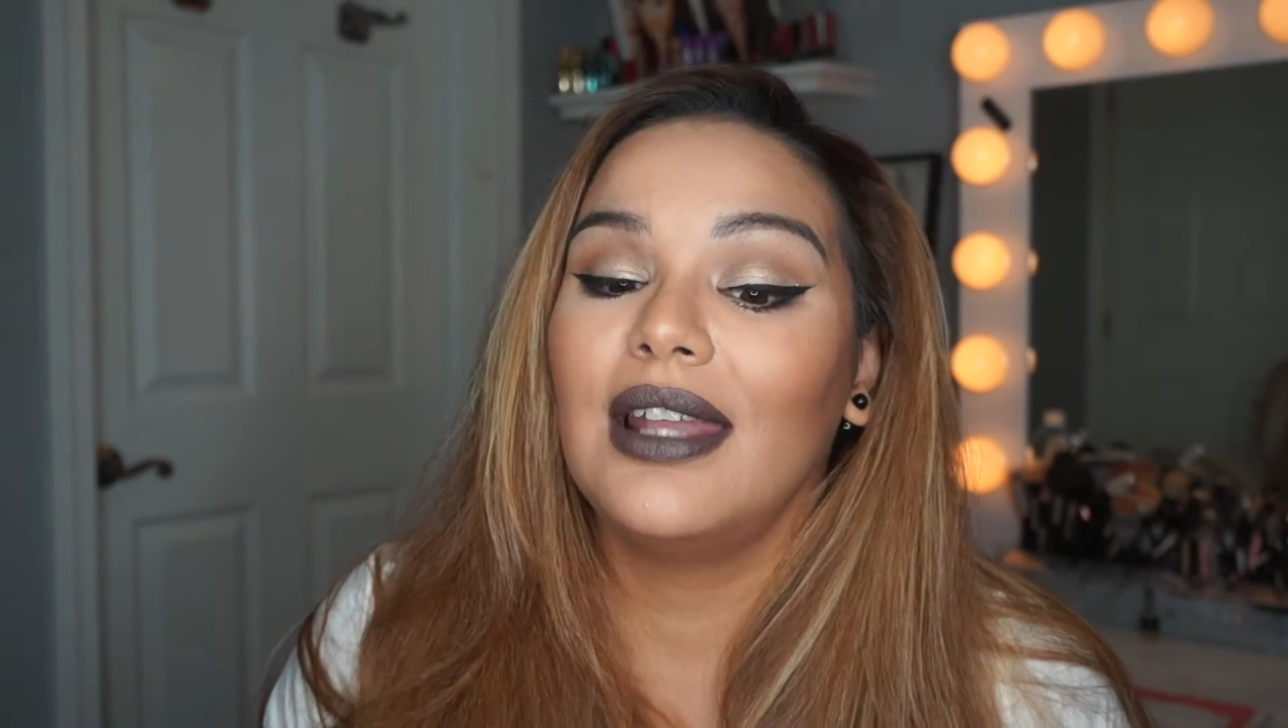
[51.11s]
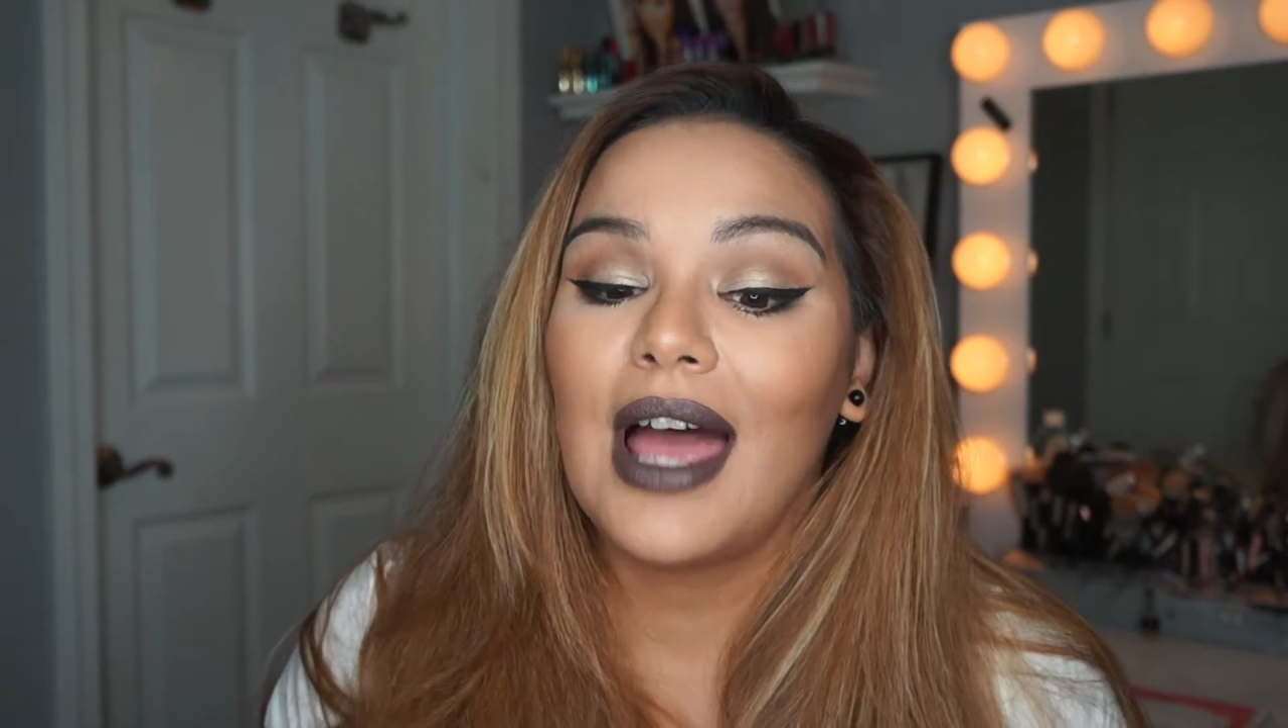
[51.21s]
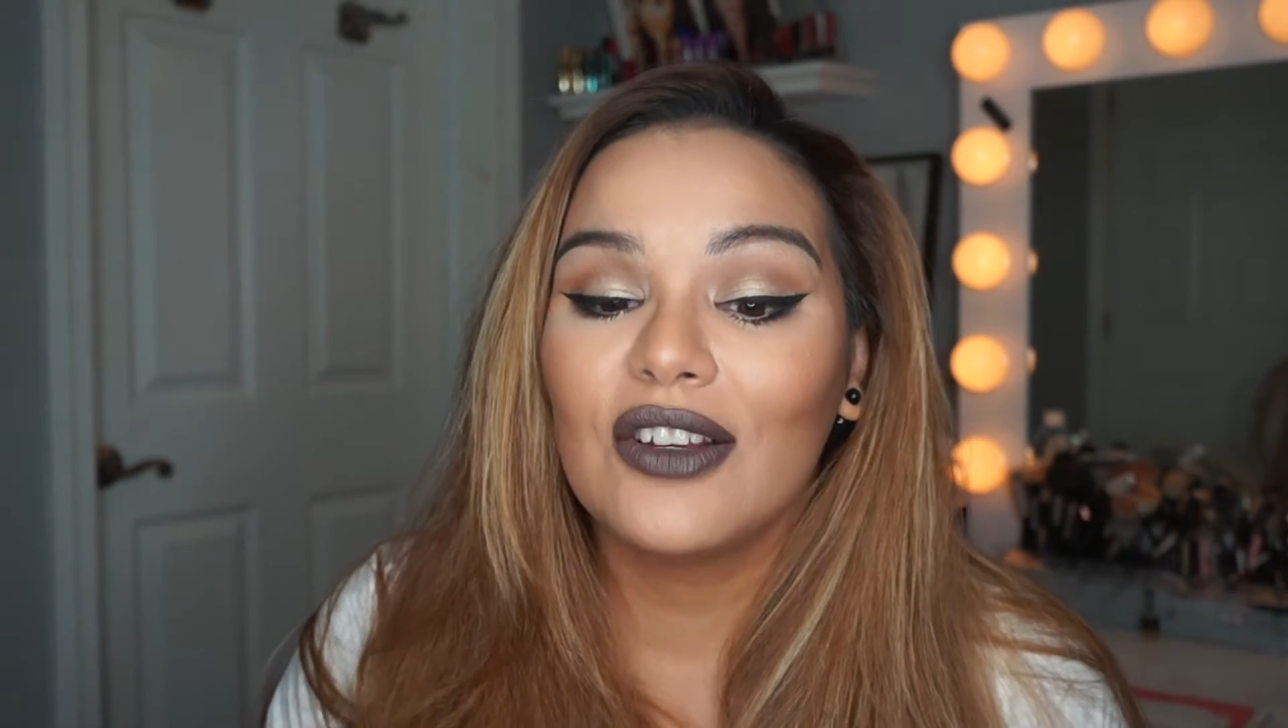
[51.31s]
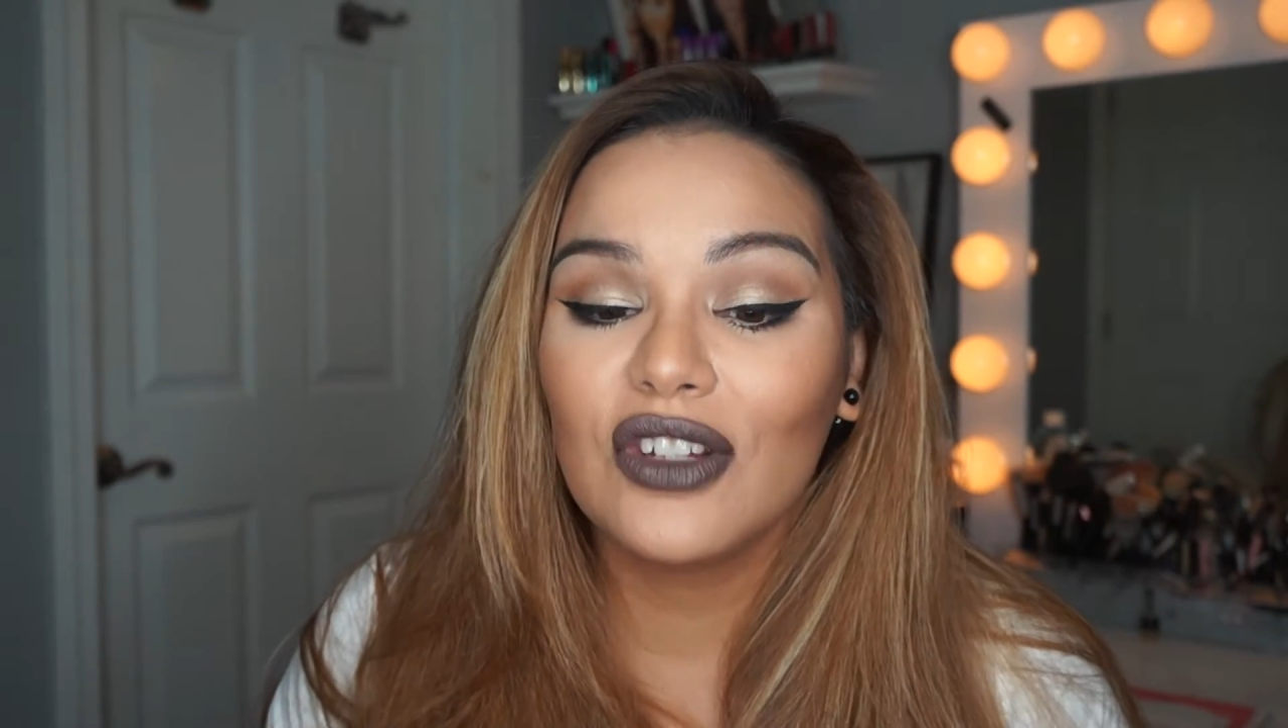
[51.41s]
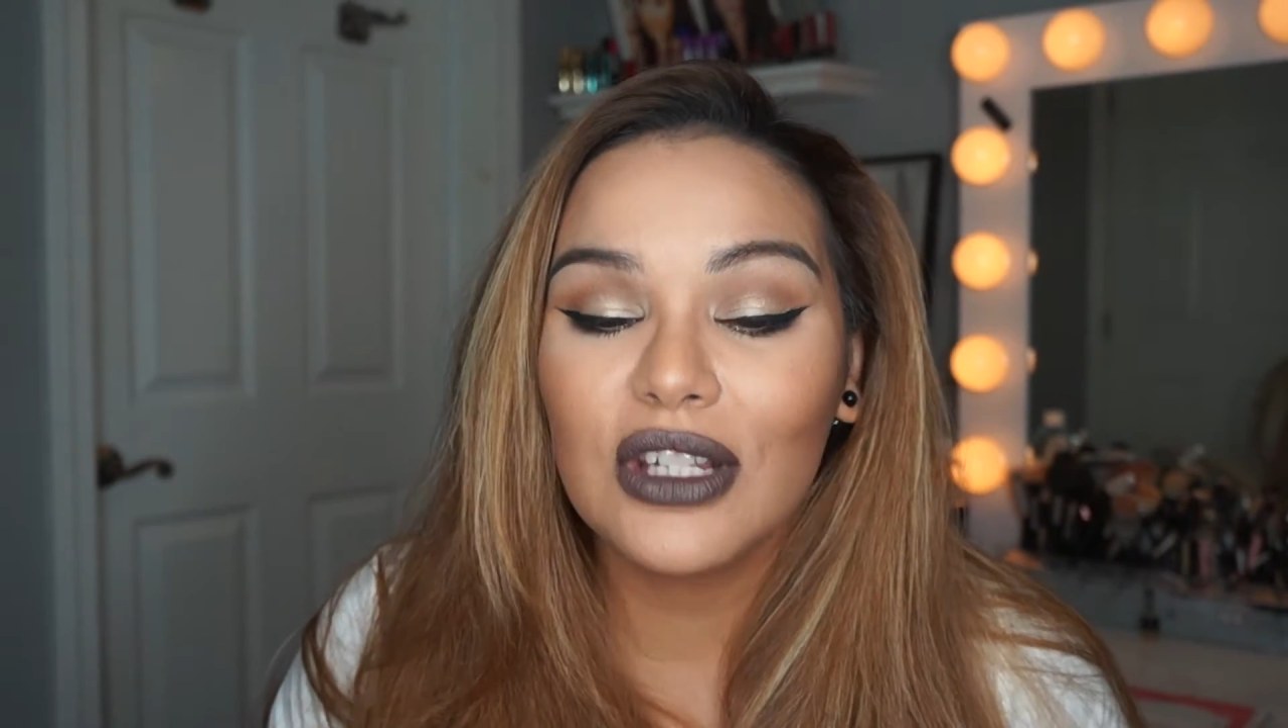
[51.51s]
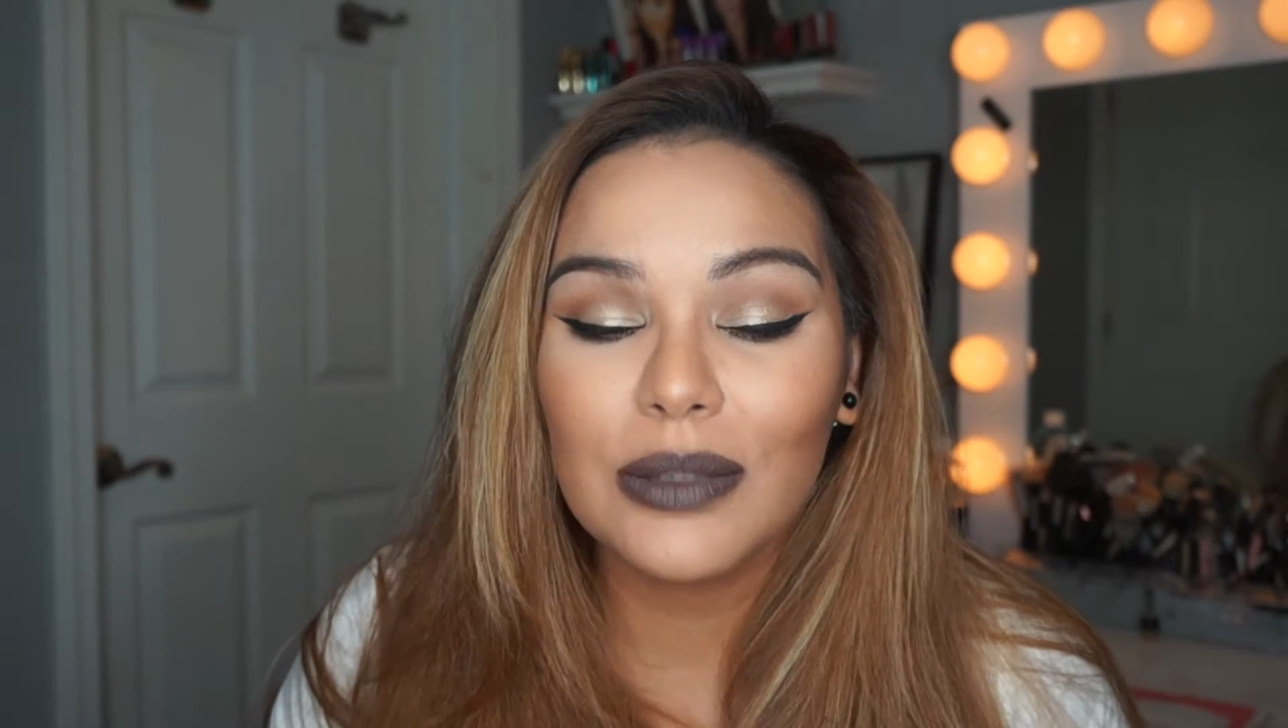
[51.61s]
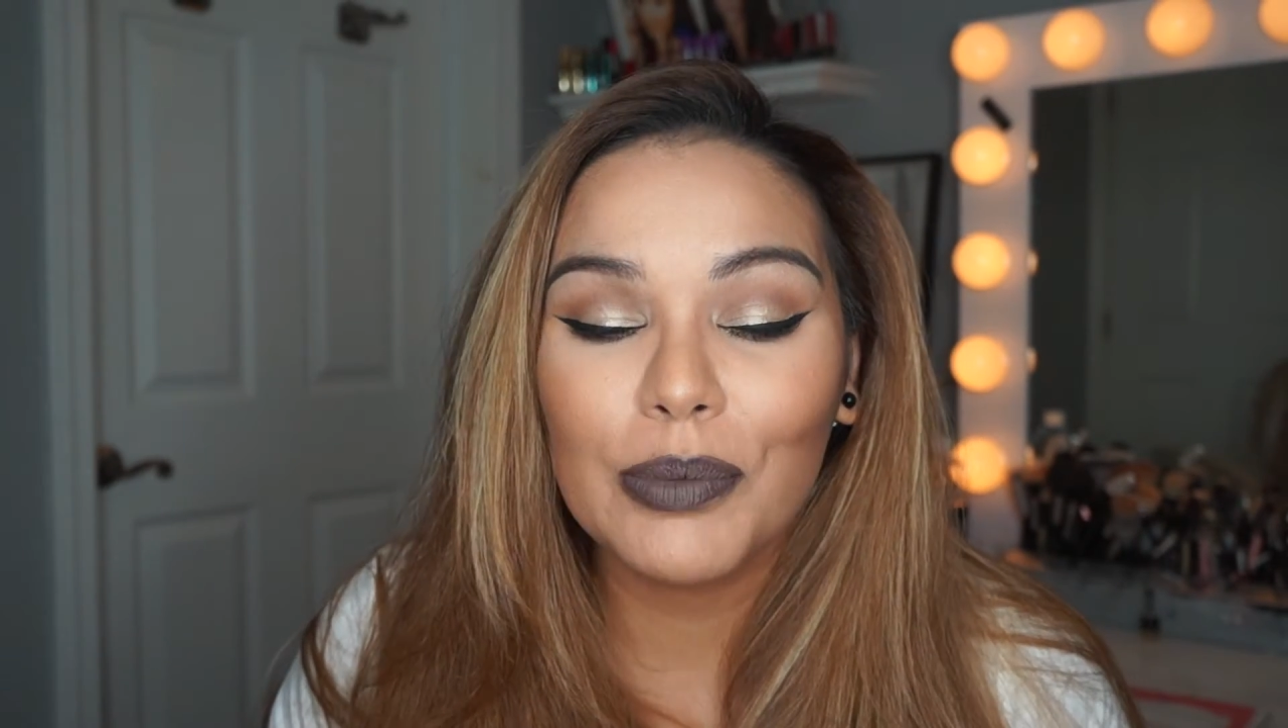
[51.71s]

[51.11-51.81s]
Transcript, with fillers: lashes,